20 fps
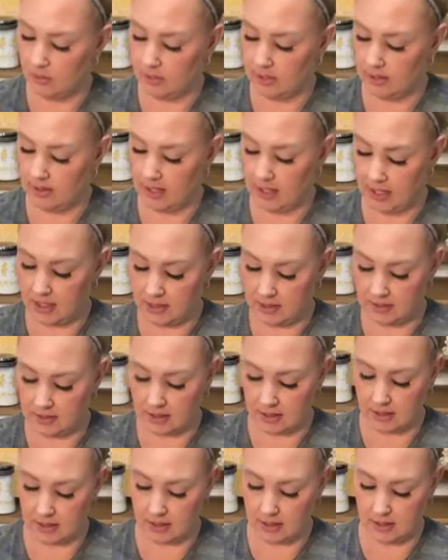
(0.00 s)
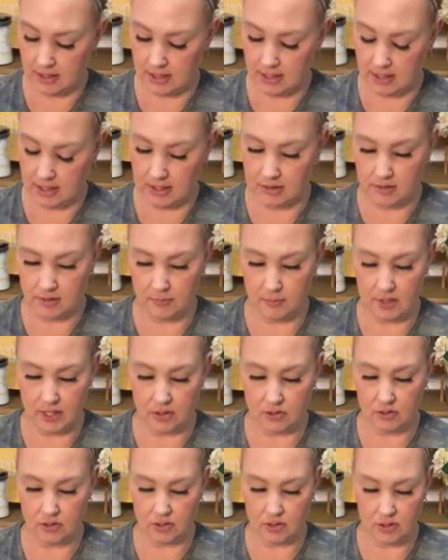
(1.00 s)
The only thing is I need to
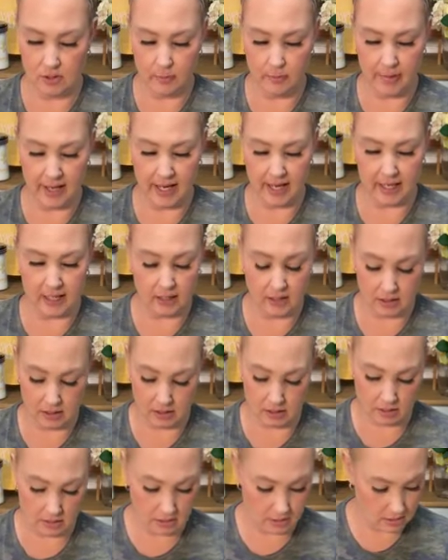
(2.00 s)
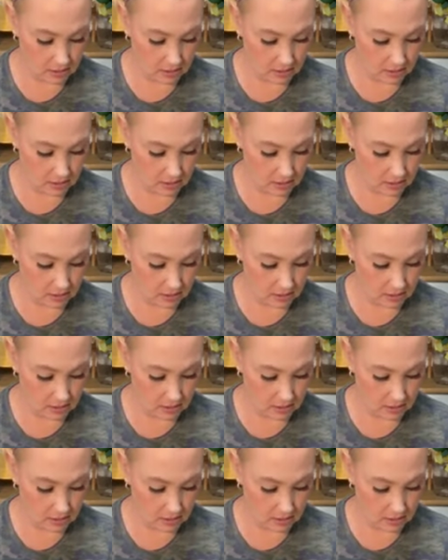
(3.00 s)
make sure the back